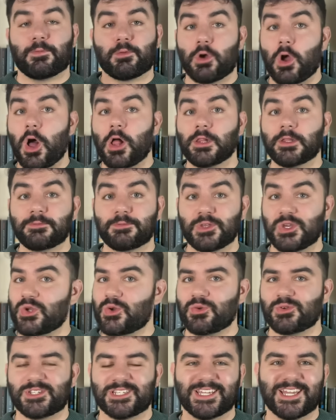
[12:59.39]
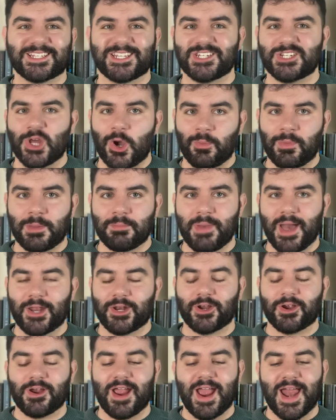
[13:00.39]
For all of you to get to know me
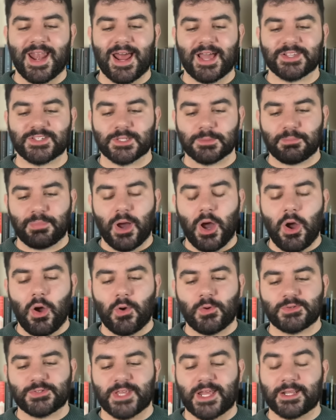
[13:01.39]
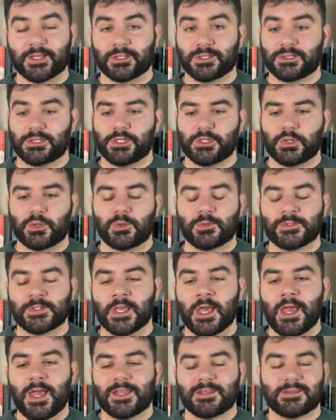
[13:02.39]
better, and I suppose that includes
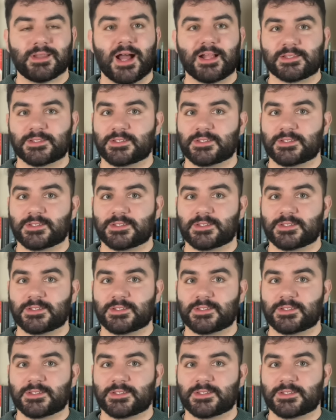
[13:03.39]
not